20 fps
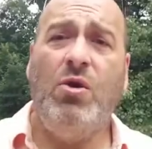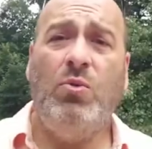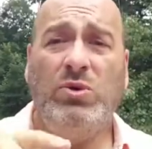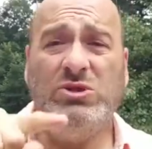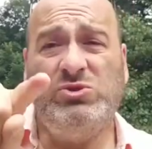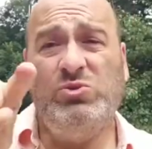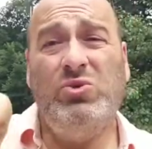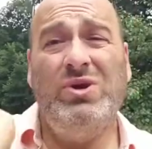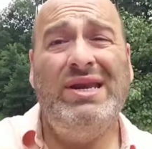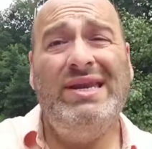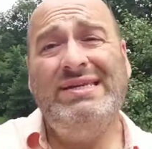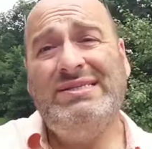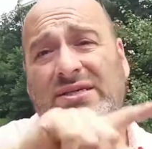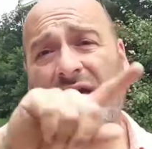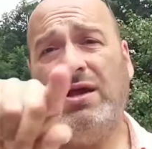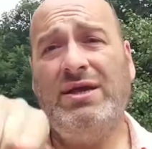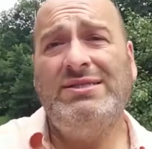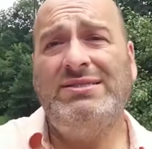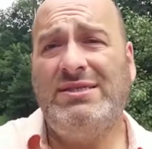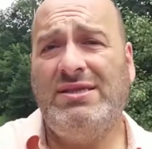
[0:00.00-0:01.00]
which really
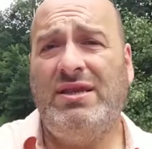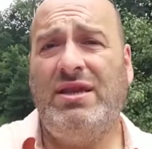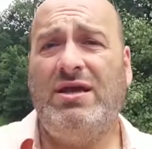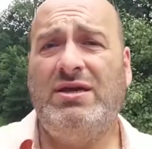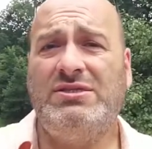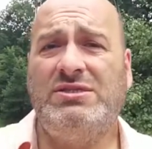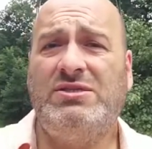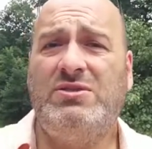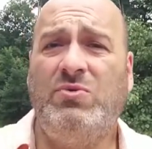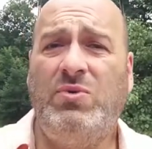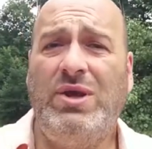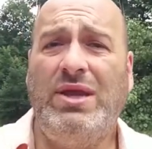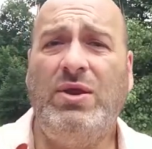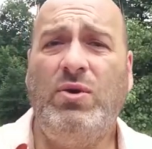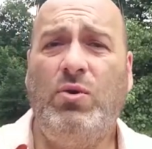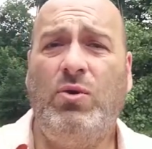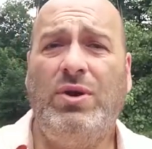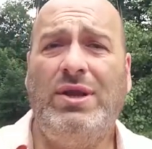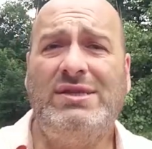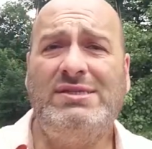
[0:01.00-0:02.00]
ties the last three
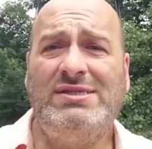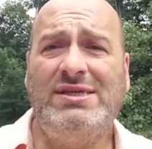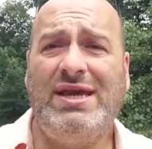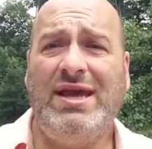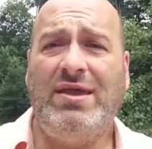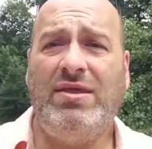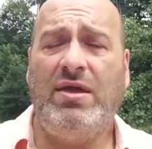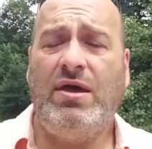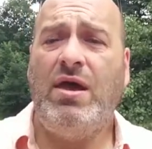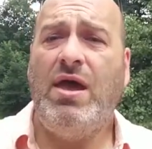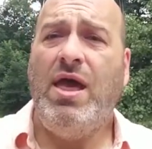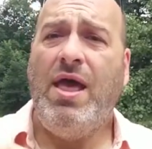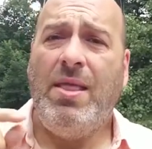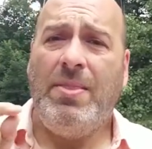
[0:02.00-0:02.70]
all in together.